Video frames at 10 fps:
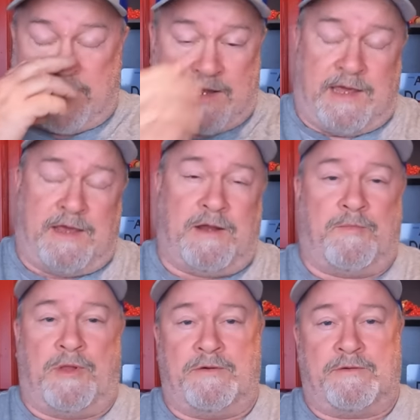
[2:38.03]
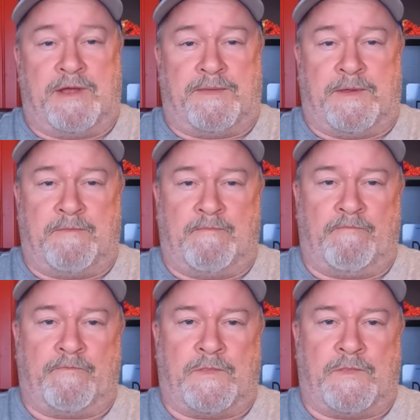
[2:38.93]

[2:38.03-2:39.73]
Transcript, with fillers: They can't upload nothing,